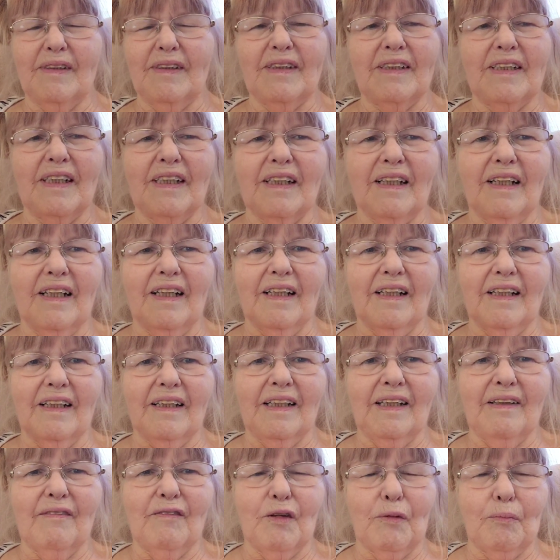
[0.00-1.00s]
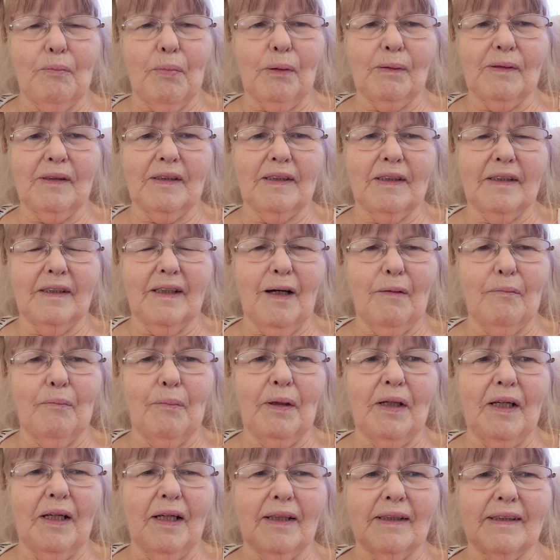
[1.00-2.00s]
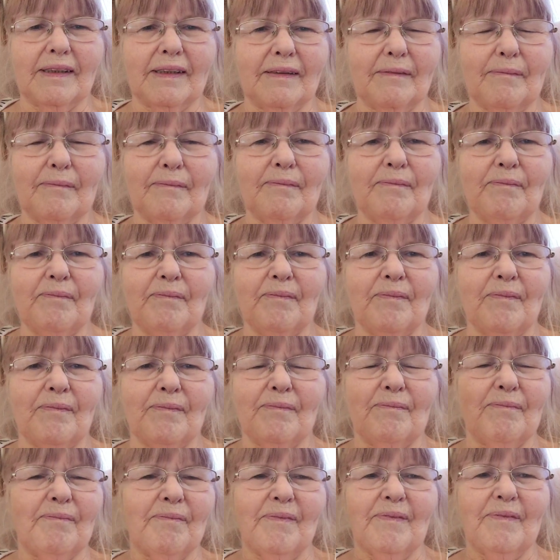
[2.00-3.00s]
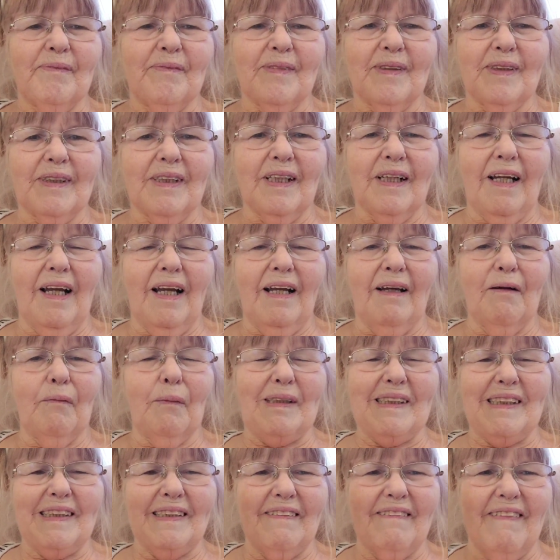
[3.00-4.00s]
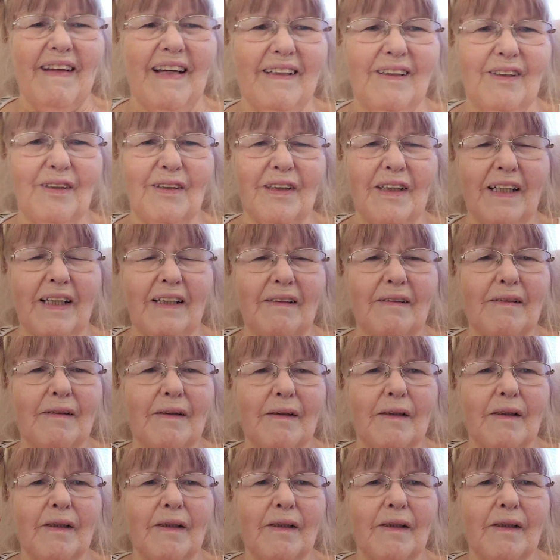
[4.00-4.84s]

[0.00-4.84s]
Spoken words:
didn't leave it posted up because it wasn't that good.